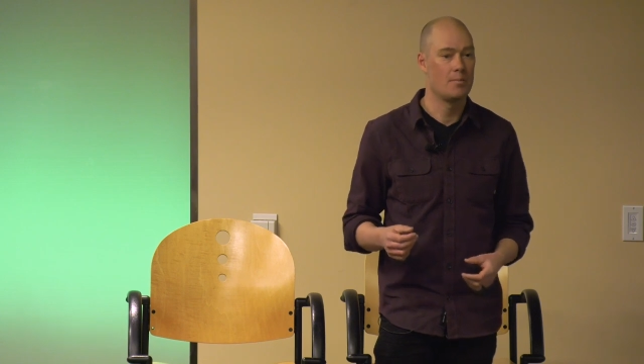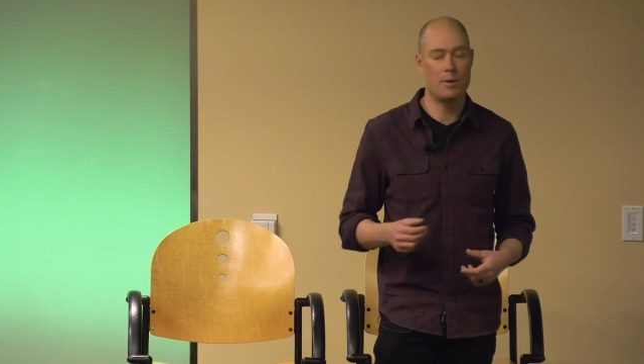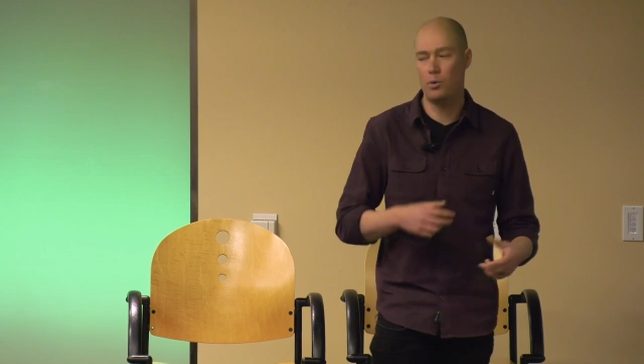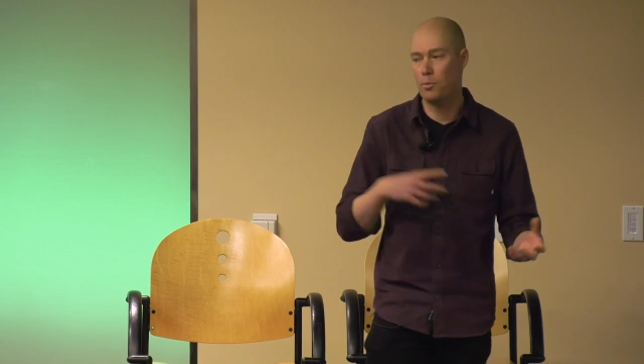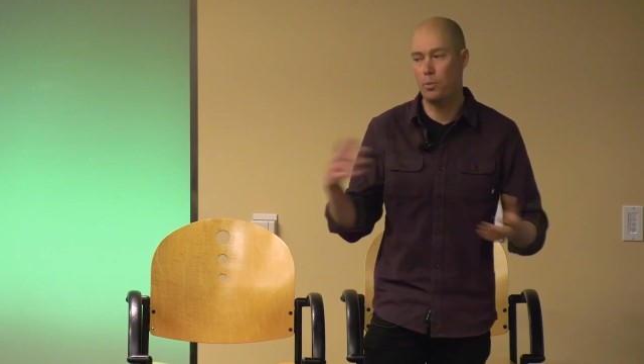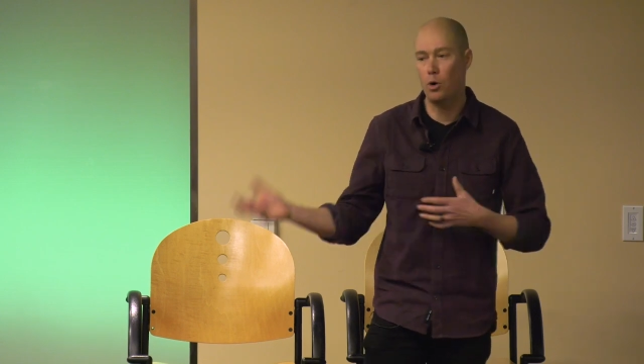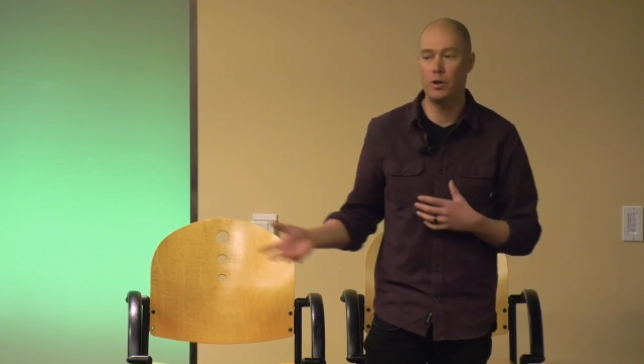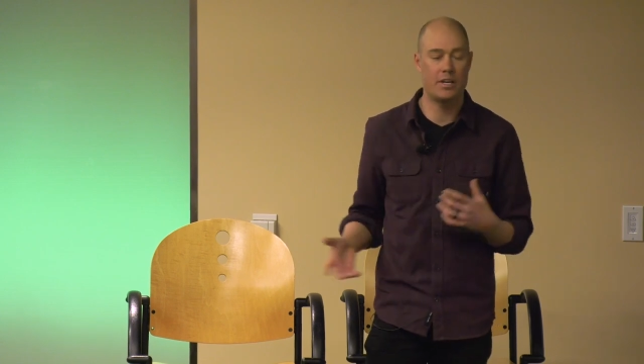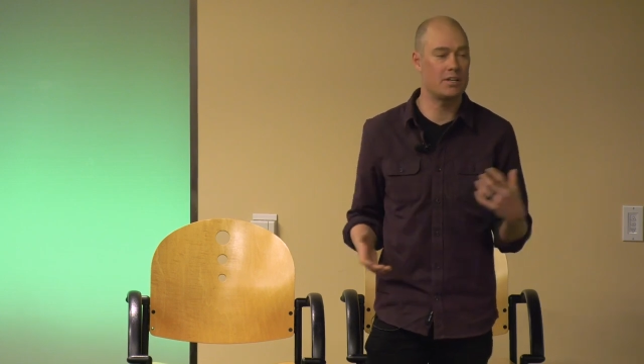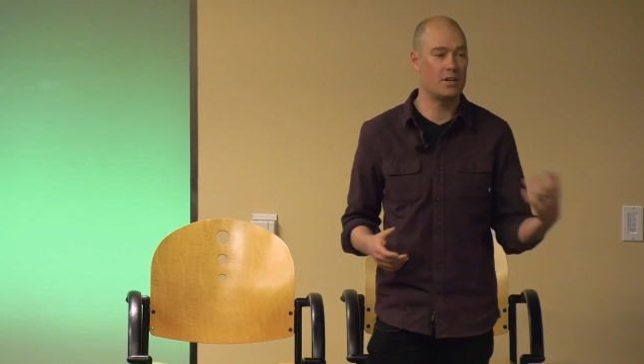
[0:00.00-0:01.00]
People are
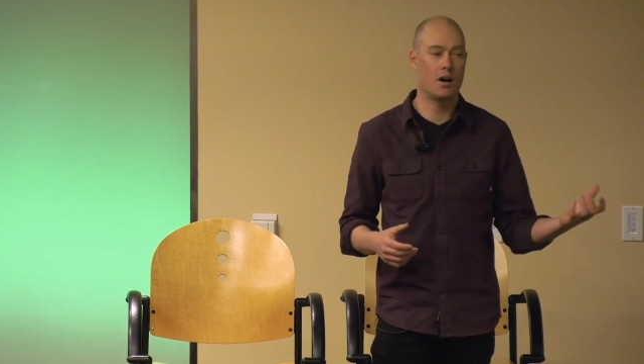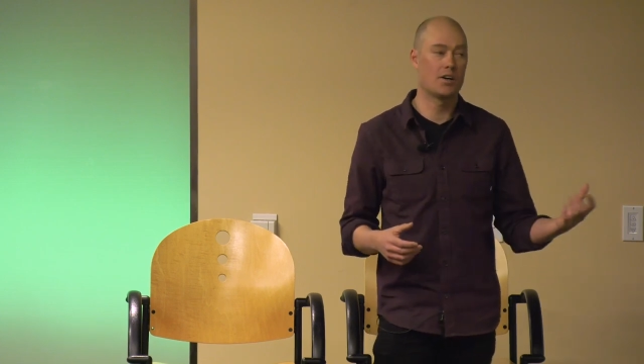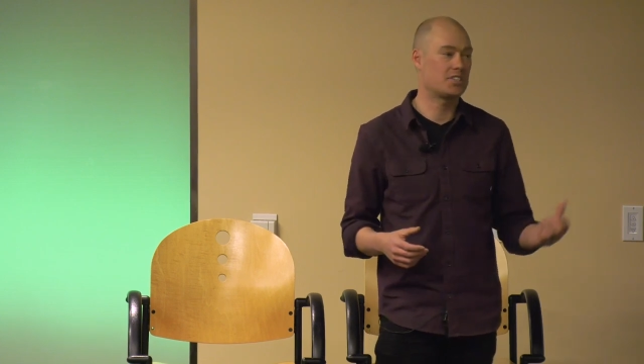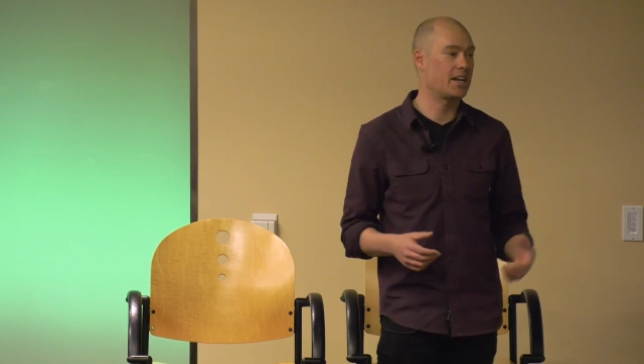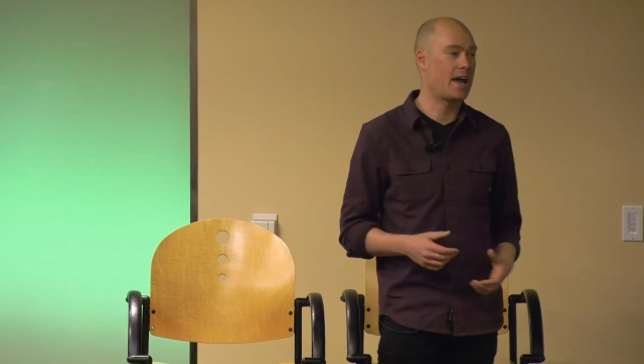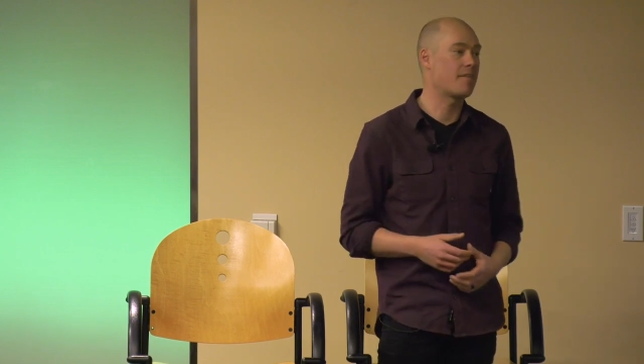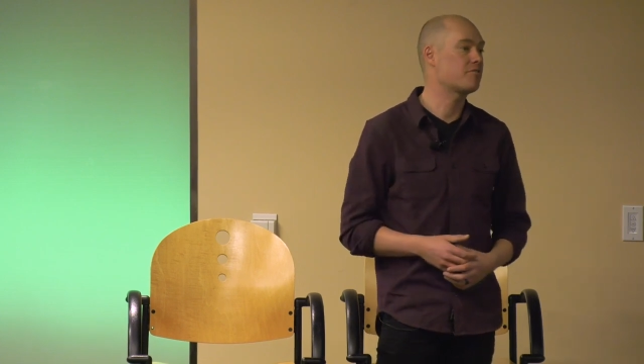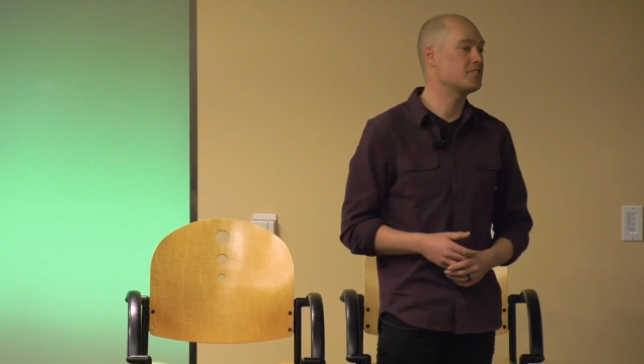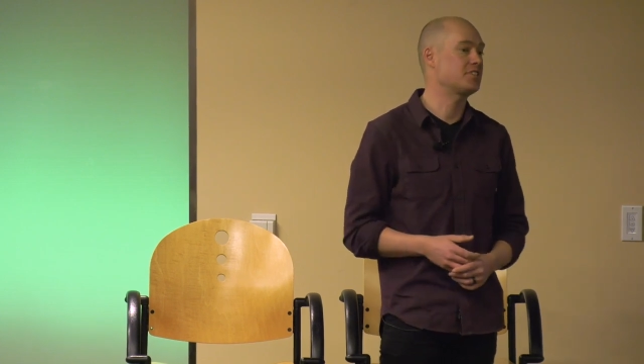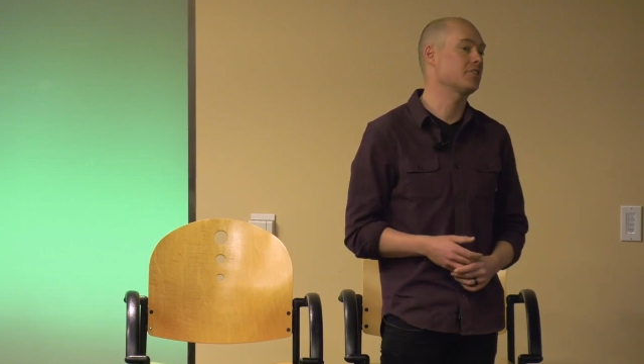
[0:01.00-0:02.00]
pulling us in
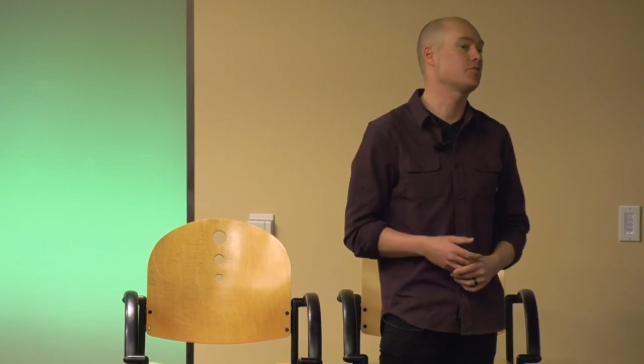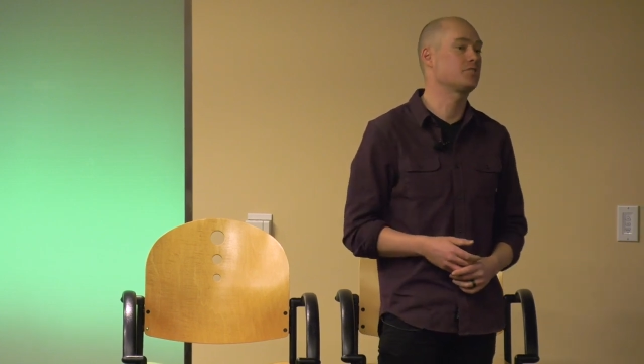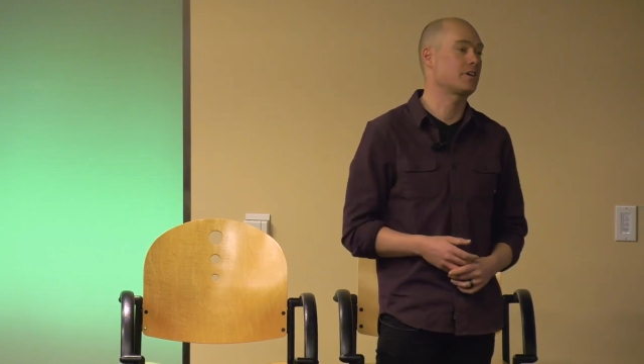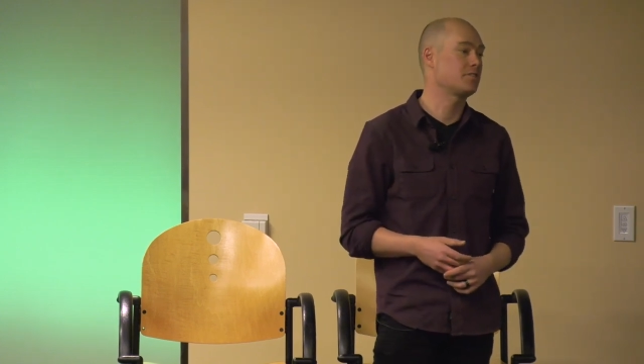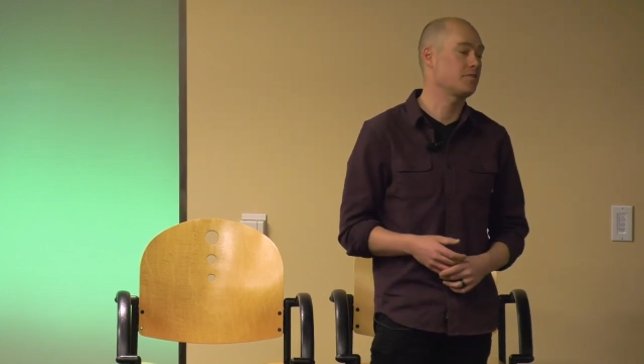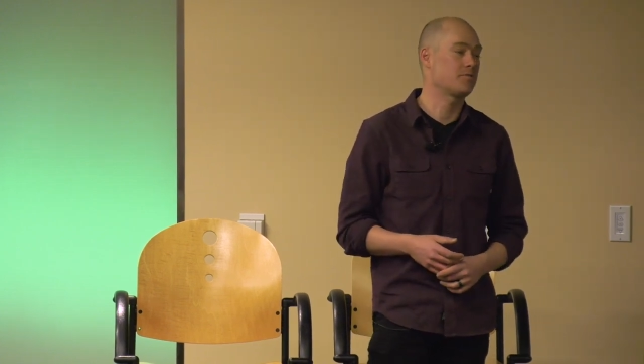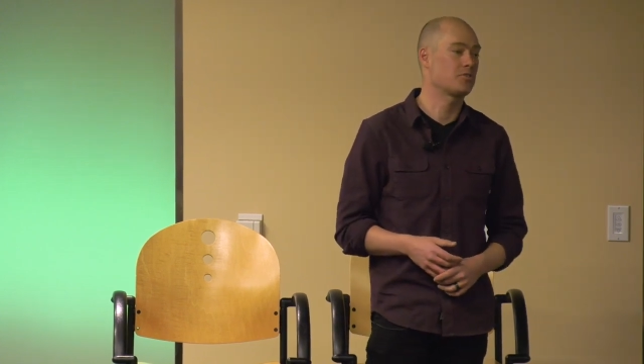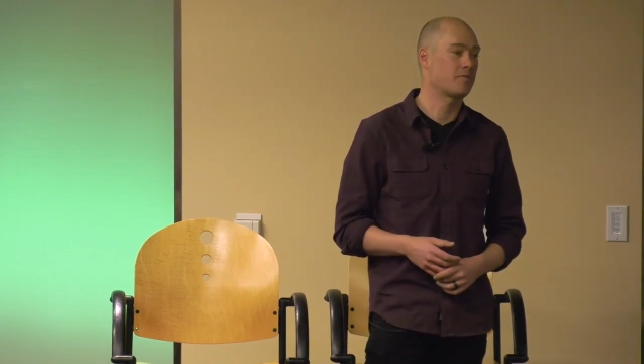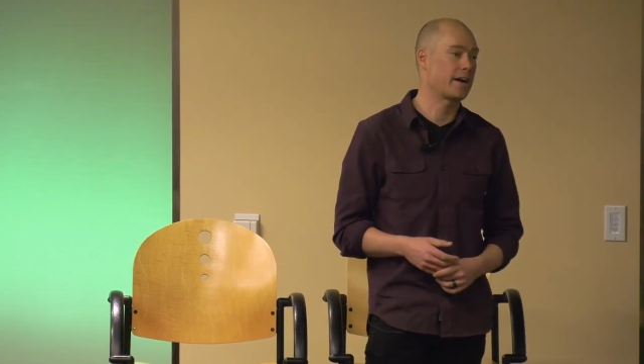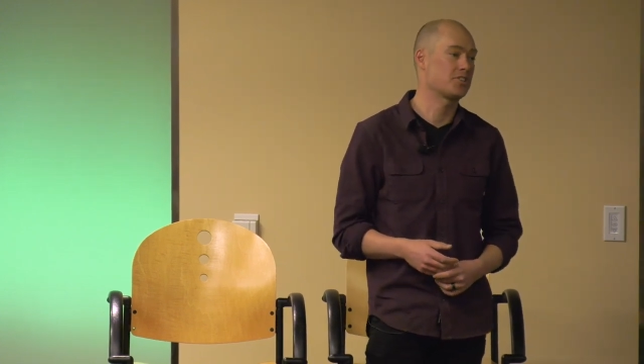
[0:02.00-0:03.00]
every single
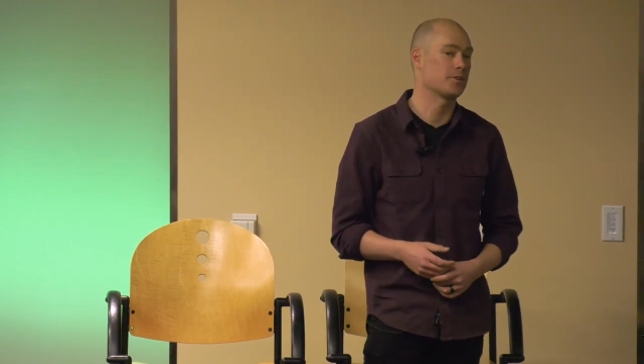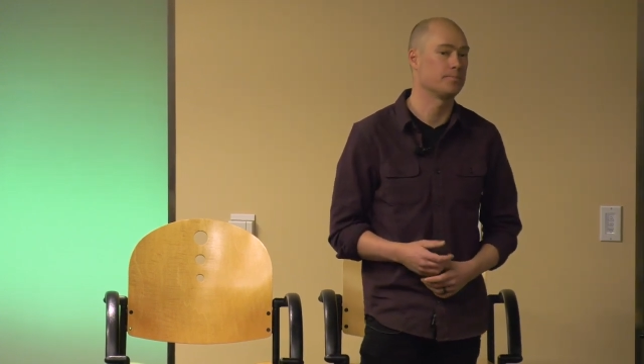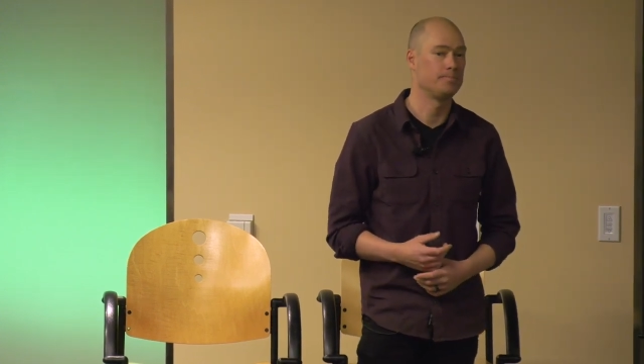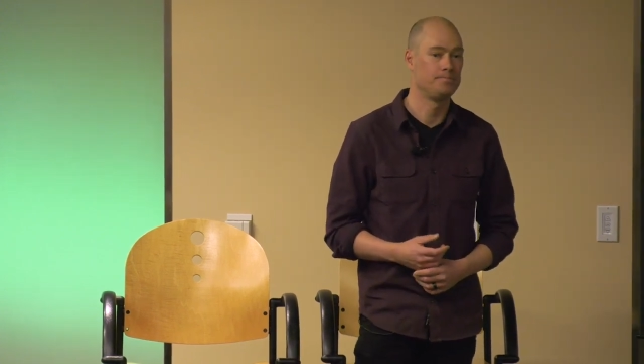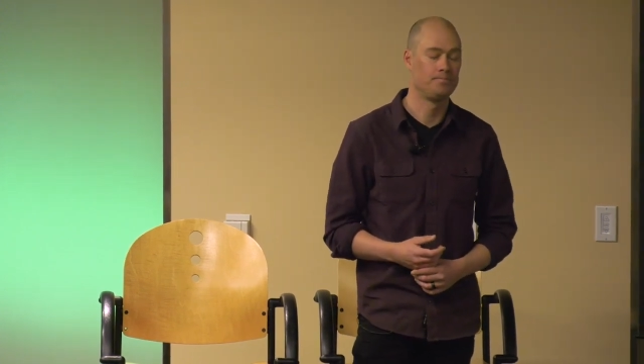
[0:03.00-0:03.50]
different direction.